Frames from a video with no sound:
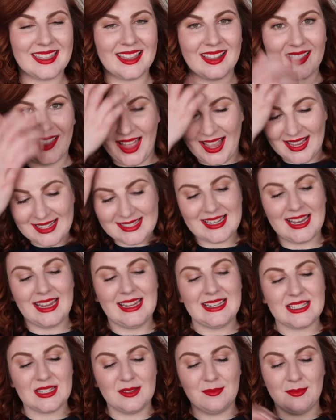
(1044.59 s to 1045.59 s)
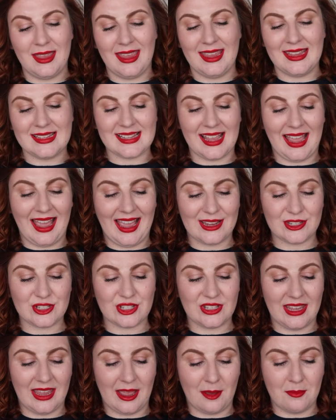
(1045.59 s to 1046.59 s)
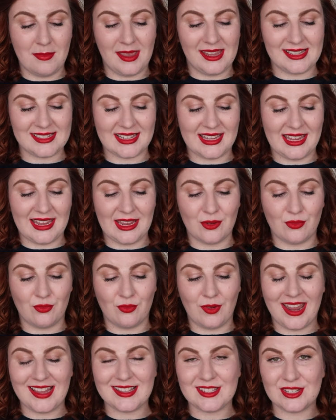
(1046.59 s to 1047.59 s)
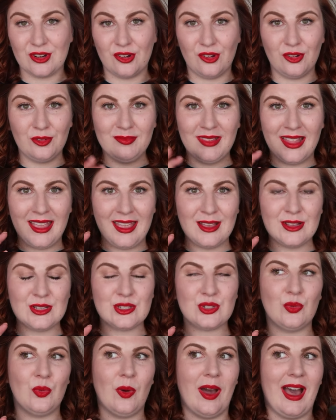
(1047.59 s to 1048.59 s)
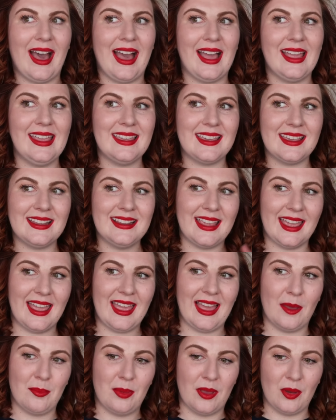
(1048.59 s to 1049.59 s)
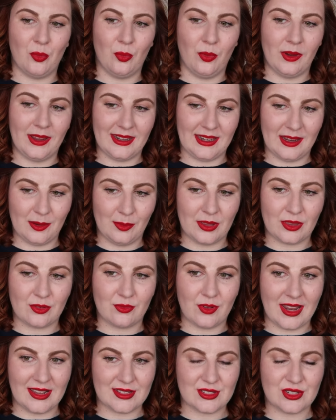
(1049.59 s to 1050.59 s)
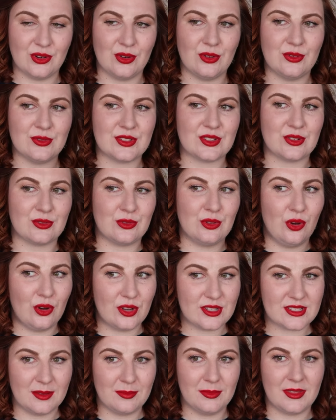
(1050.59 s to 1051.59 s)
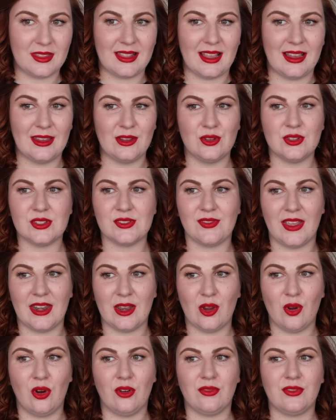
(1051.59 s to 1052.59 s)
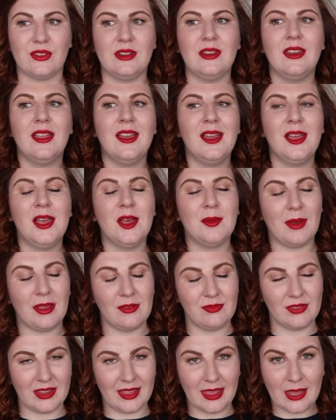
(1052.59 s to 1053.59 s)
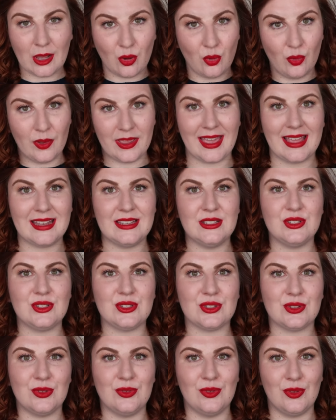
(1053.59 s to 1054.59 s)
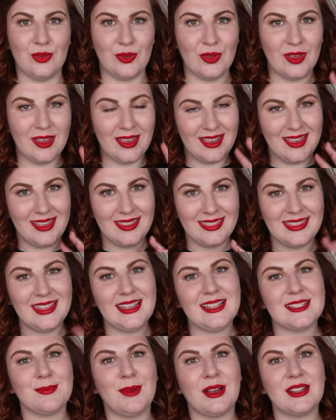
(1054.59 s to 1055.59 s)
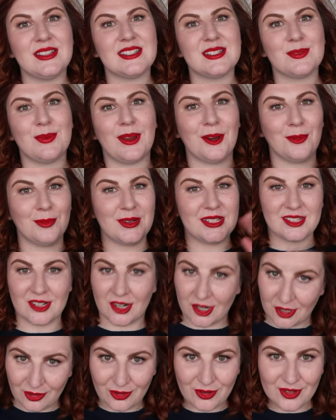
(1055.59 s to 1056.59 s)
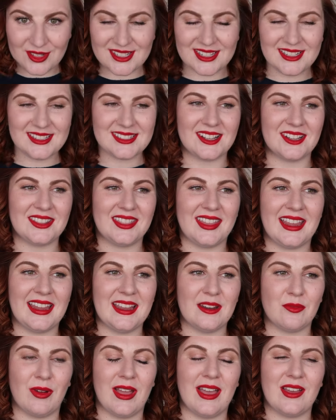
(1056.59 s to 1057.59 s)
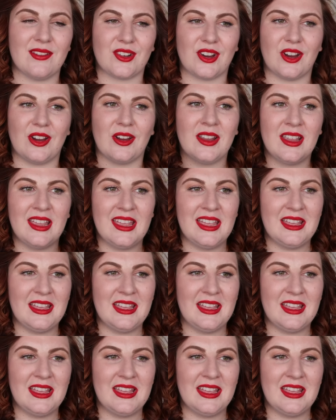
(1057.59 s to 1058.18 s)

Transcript: the last item is actually a Medik8 retinol. So I can get a bit wary with retinols. They're not something that I use very often, but I feel like going into these months where we start losing sunlight and whatever,